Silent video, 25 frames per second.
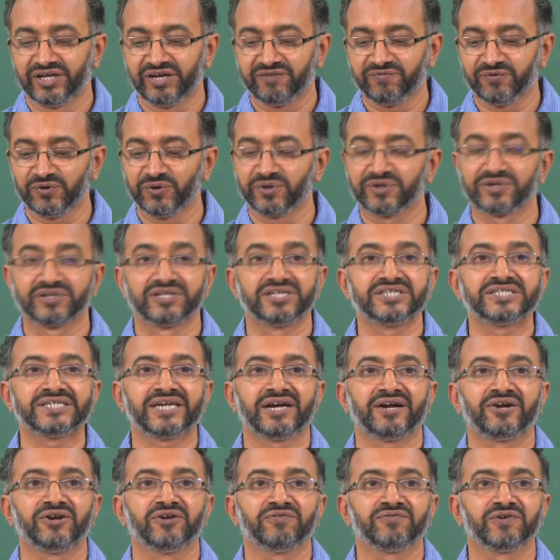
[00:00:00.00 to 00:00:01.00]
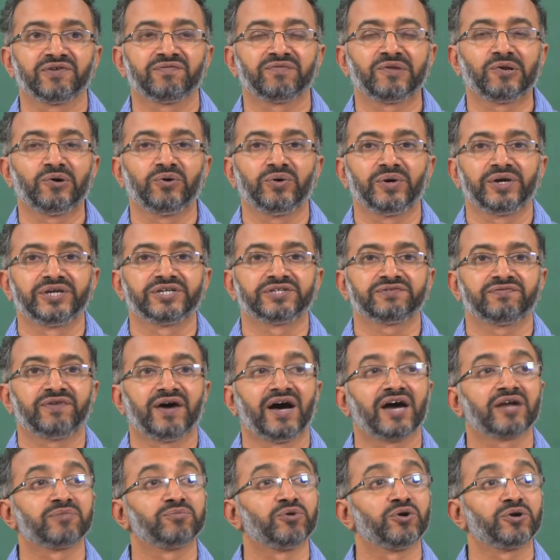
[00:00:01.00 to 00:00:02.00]
therefore, this kind of a flow is
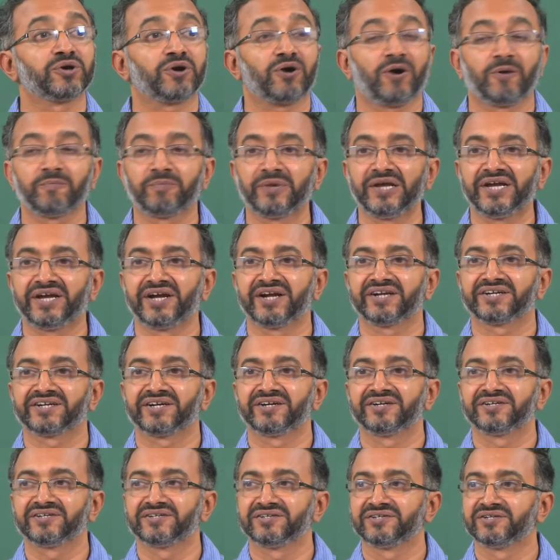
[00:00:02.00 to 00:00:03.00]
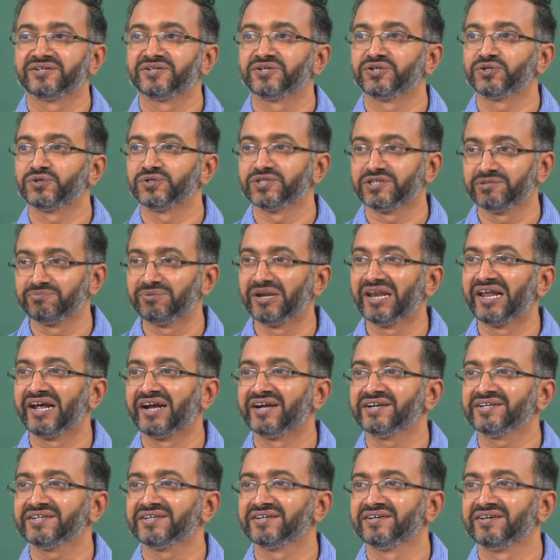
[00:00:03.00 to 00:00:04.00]
far more complicated to
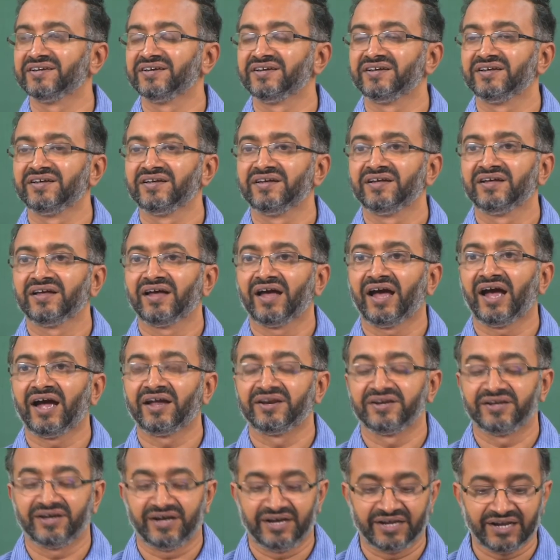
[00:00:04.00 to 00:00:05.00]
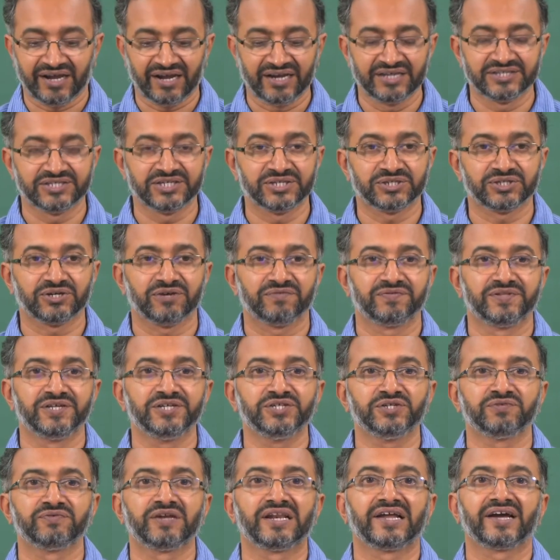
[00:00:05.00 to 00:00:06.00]
simulate, and analysis of
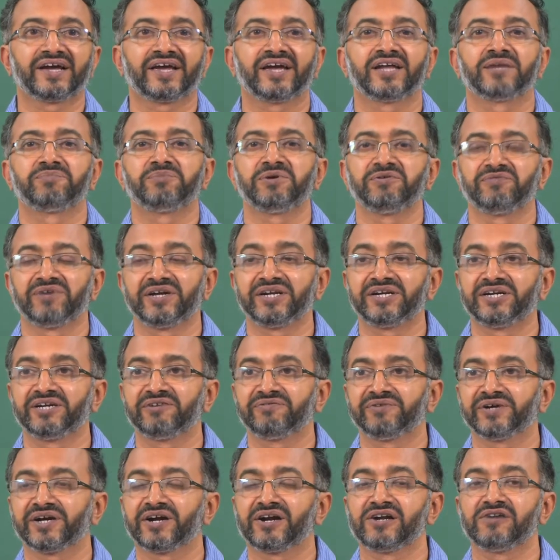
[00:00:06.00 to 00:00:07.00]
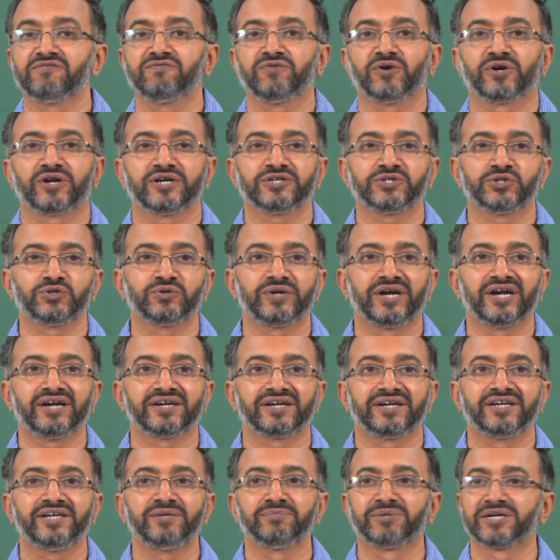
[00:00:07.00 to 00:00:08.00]
this will again be very difficult for us to
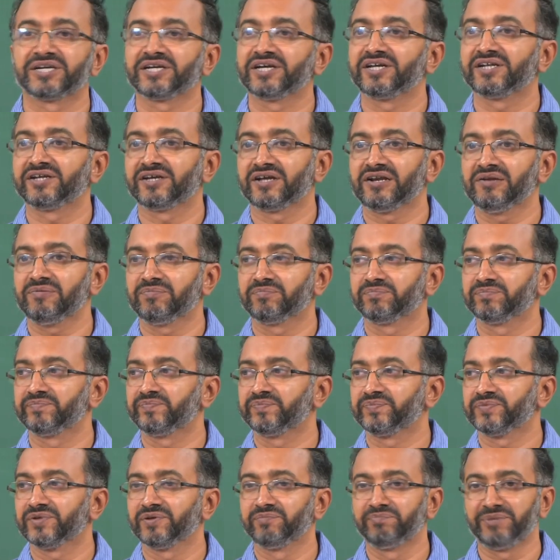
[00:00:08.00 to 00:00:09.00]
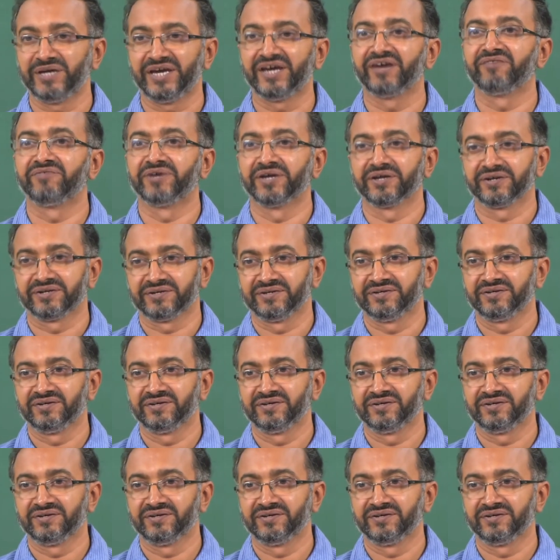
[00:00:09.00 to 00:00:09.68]
get any material behavior.